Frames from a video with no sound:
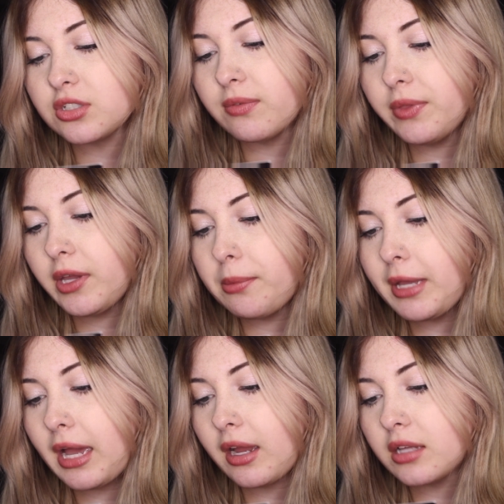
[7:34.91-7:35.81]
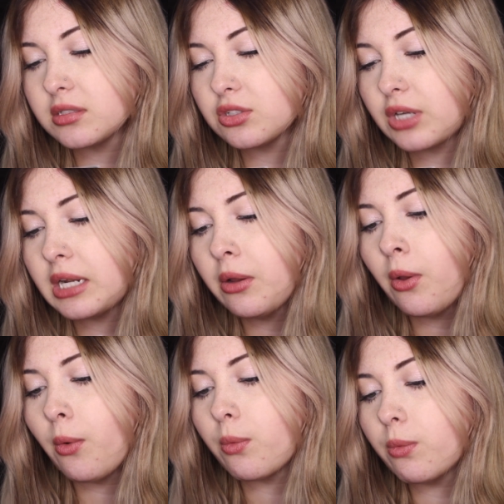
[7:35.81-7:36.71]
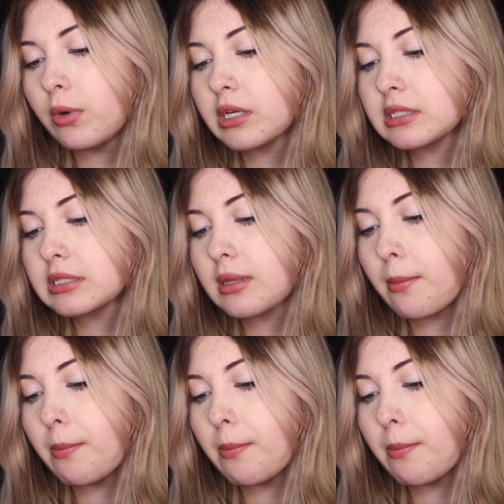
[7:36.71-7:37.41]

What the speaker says: Truffle Therapy Eye Concentrate works